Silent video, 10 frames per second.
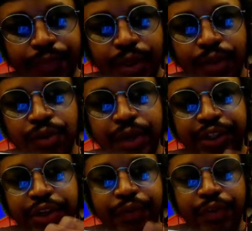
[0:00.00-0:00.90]
You
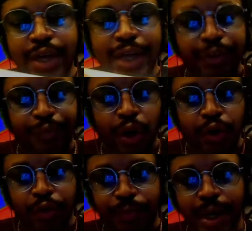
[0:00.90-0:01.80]
got your
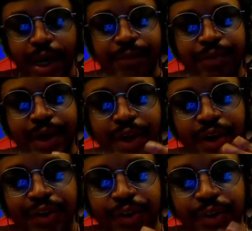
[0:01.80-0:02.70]
volume knobs right here,
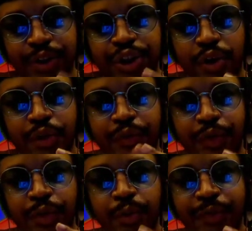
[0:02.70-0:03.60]
so it'll show you
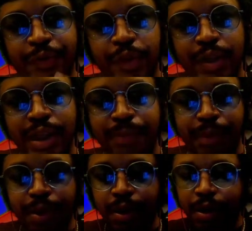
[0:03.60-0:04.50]
if you're
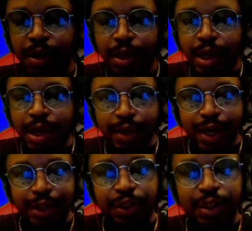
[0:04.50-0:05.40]
clipping, and you
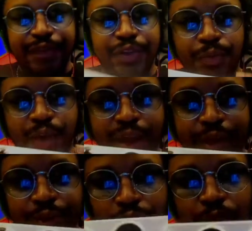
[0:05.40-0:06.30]
got your left and right,
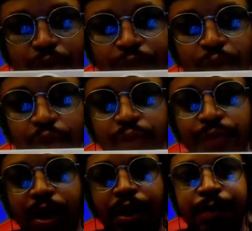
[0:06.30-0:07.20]
volume
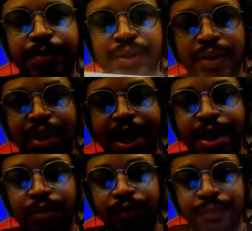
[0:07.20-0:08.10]
knobs.
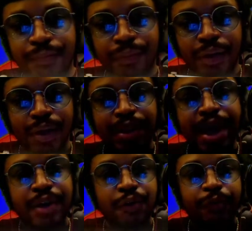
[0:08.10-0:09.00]
Now,
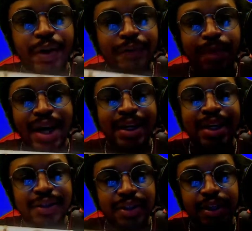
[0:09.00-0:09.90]
thank you for everybody that
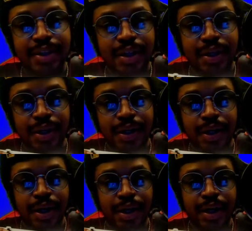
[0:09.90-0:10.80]
stuck to
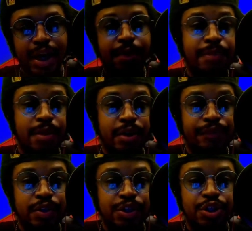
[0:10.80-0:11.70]
the end part of
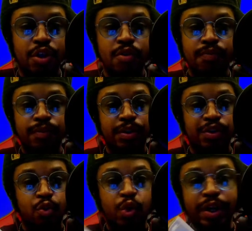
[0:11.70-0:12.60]
this show, this
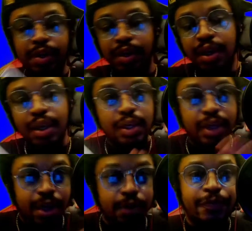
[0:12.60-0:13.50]
quick
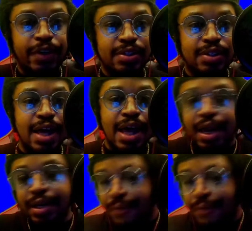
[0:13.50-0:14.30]
interface guide.